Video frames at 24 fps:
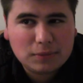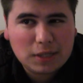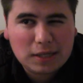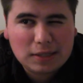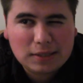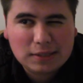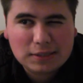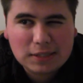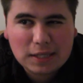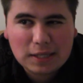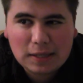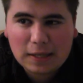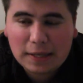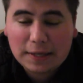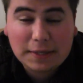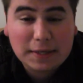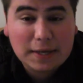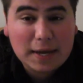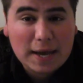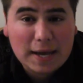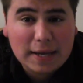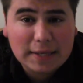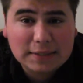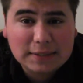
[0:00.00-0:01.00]
I'd say like
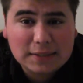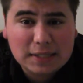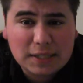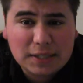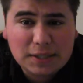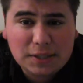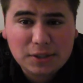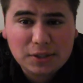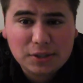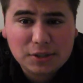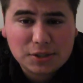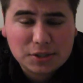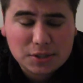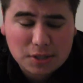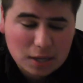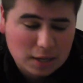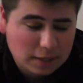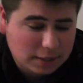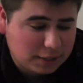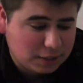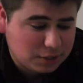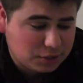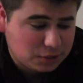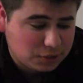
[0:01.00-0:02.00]
9-10 years,
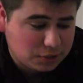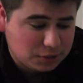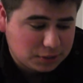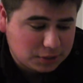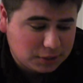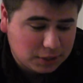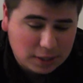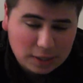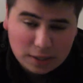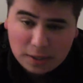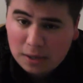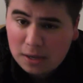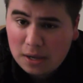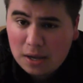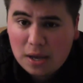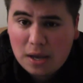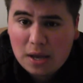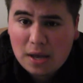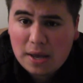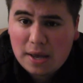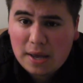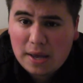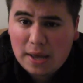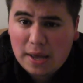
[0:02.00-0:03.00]
I guess you could say.
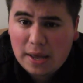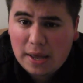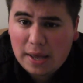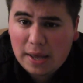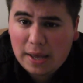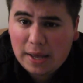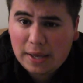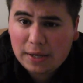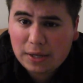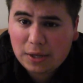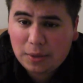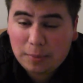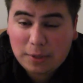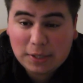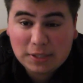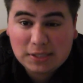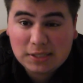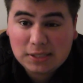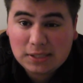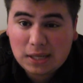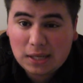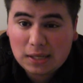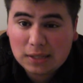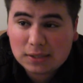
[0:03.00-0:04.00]
And it
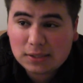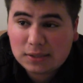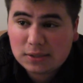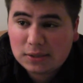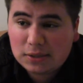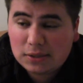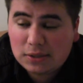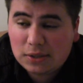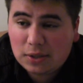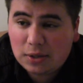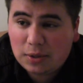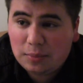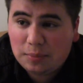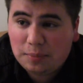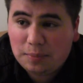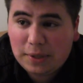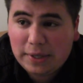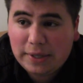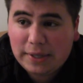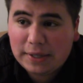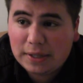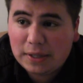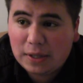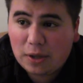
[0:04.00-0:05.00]
sucks,
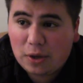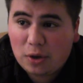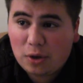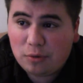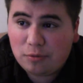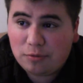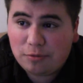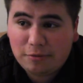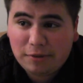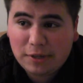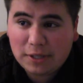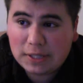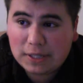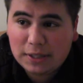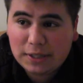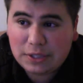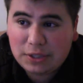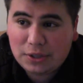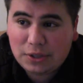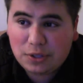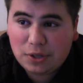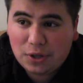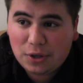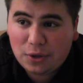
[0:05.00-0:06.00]
being alone,
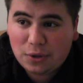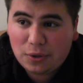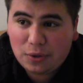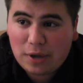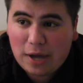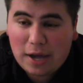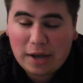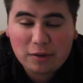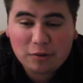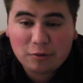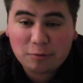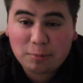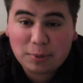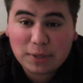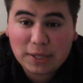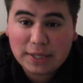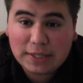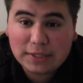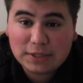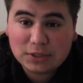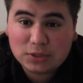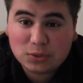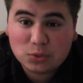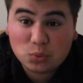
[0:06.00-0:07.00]
feeling, out of
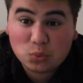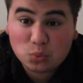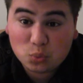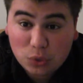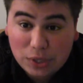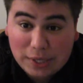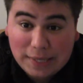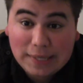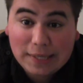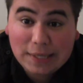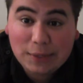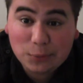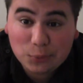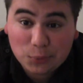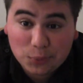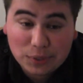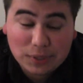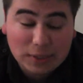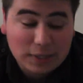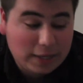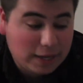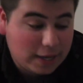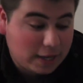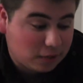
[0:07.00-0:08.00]
place, really,
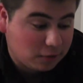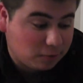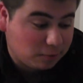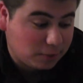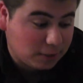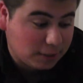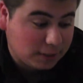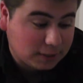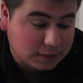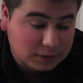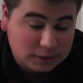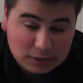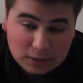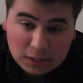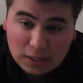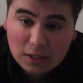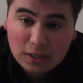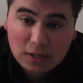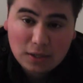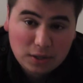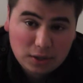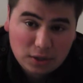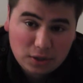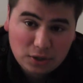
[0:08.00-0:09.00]
really out of place.
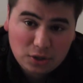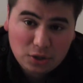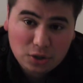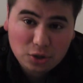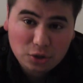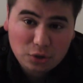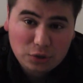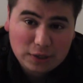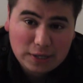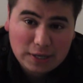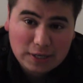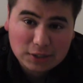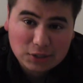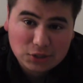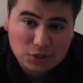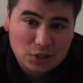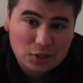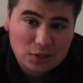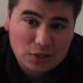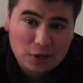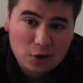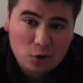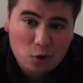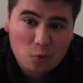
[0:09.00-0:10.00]
You got to
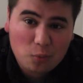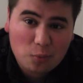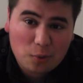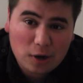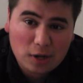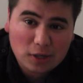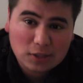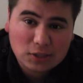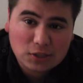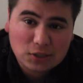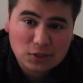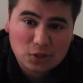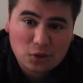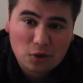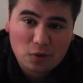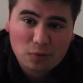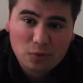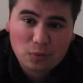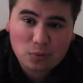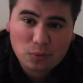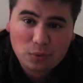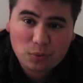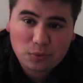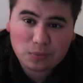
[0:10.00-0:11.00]
start that whole process
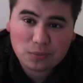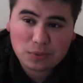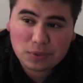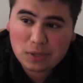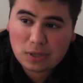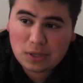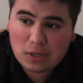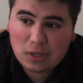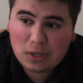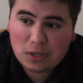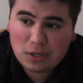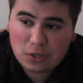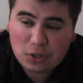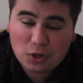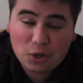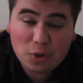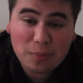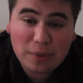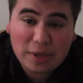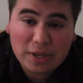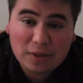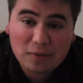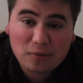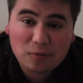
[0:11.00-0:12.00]
over with,
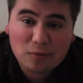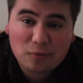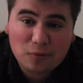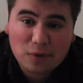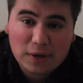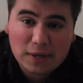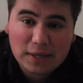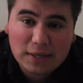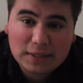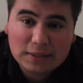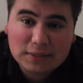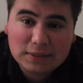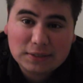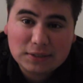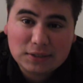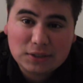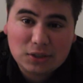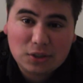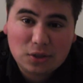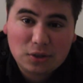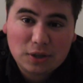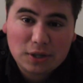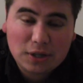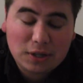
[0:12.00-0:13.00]
making friends,
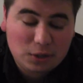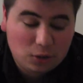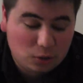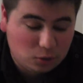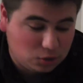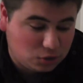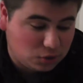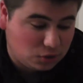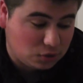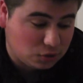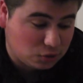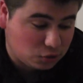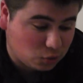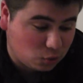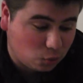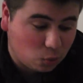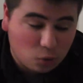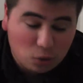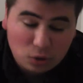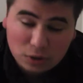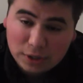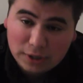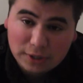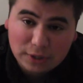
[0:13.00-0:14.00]
getting used to the
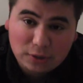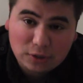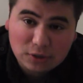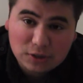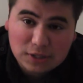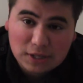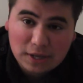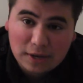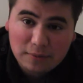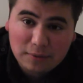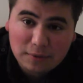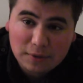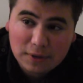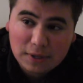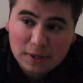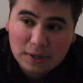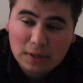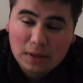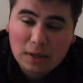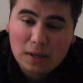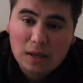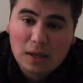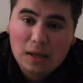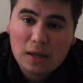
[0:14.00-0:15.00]
school, getting used to
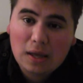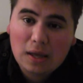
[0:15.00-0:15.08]
everything.